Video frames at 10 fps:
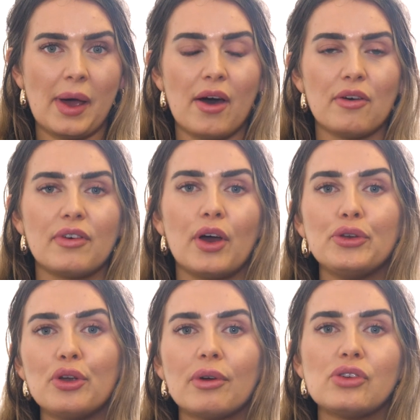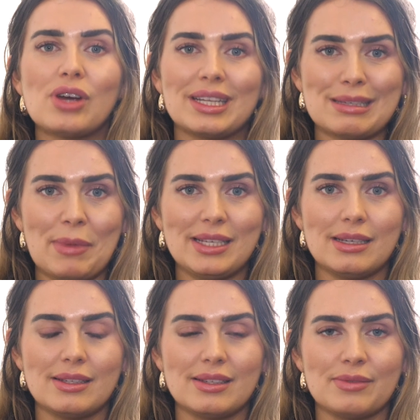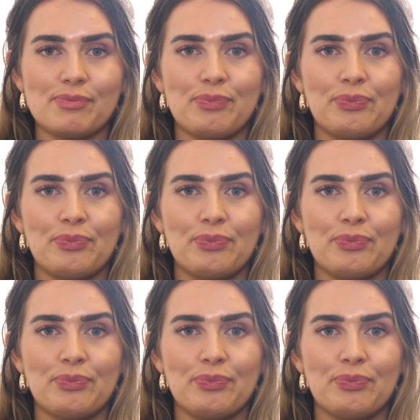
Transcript: health are neurotransmitters.